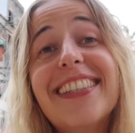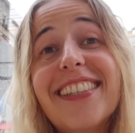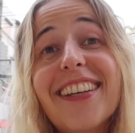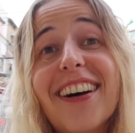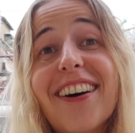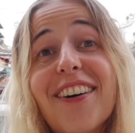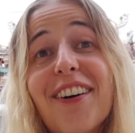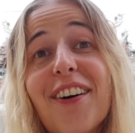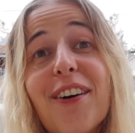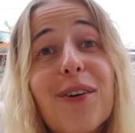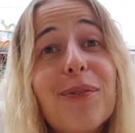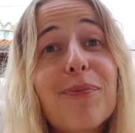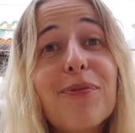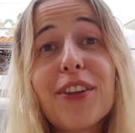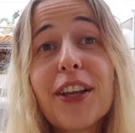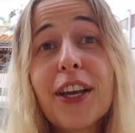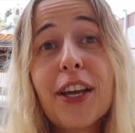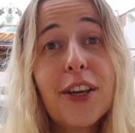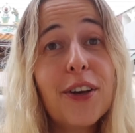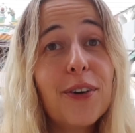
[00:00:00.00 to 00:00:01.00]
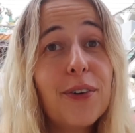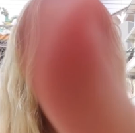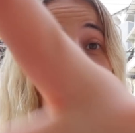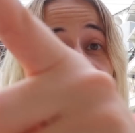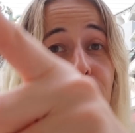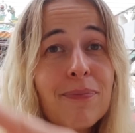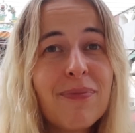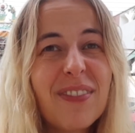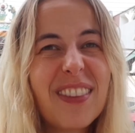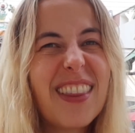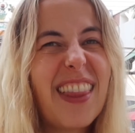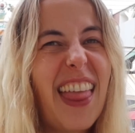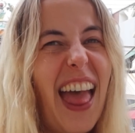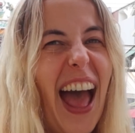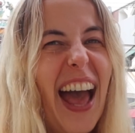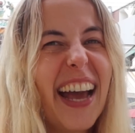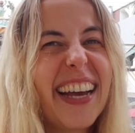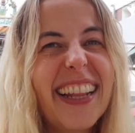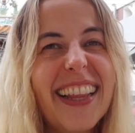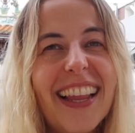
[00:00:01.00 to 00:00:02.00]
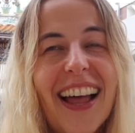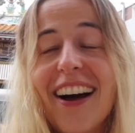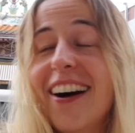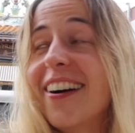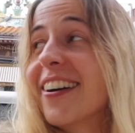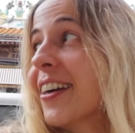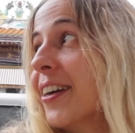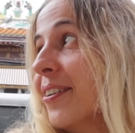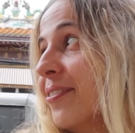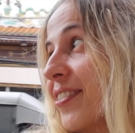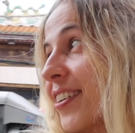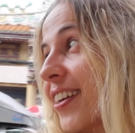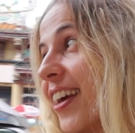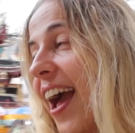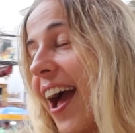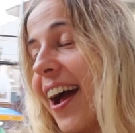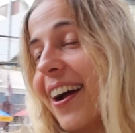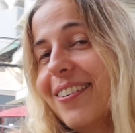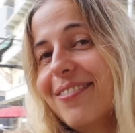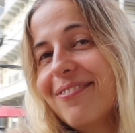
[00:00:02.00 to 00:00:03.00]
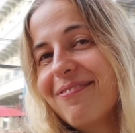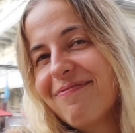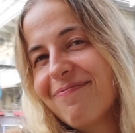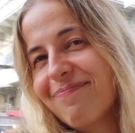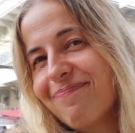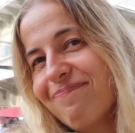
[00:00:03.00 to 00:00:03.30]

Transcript: So hopefully you will tag along. Okay.